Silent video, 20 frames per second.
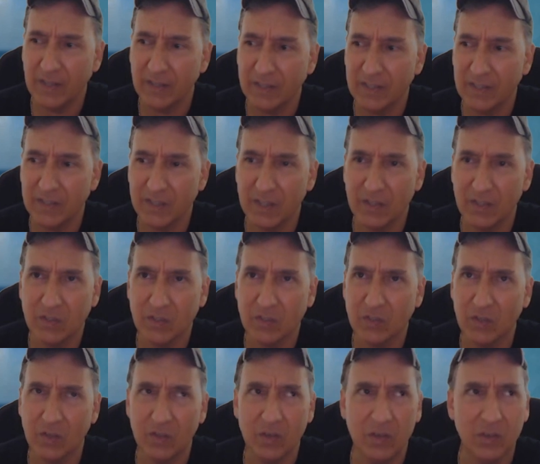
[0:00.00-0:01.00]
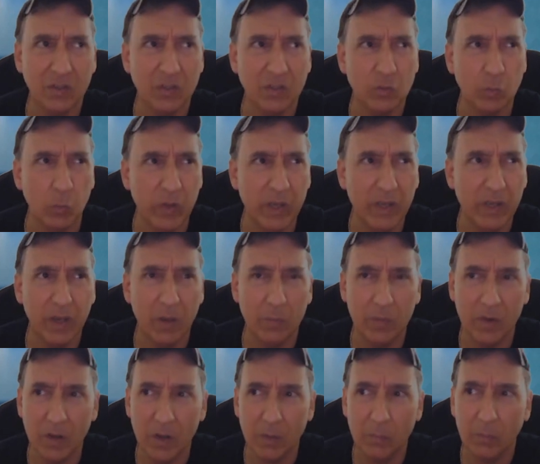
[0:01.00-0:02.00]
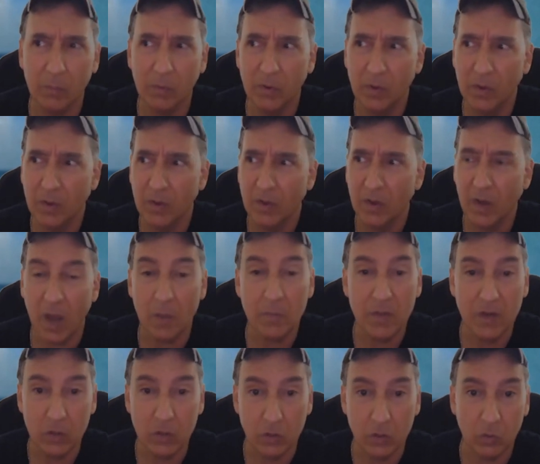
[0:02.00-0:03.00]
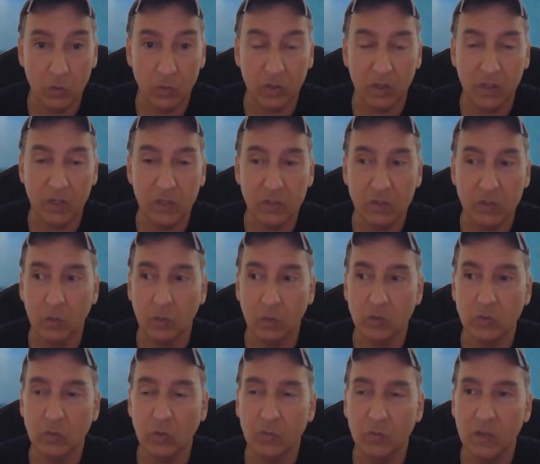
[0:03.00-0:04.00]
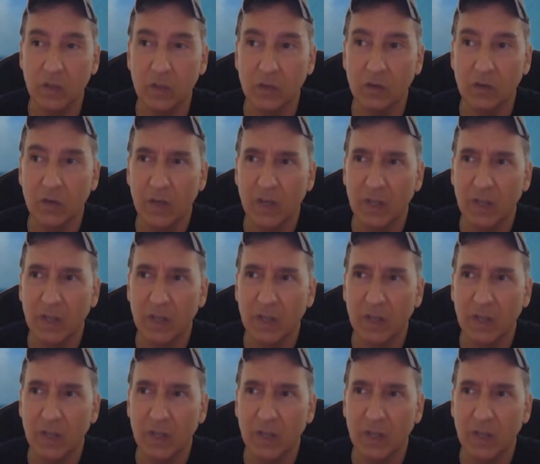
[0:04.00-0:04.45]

they said this week coming up, I'm in New York on the East Coast over here.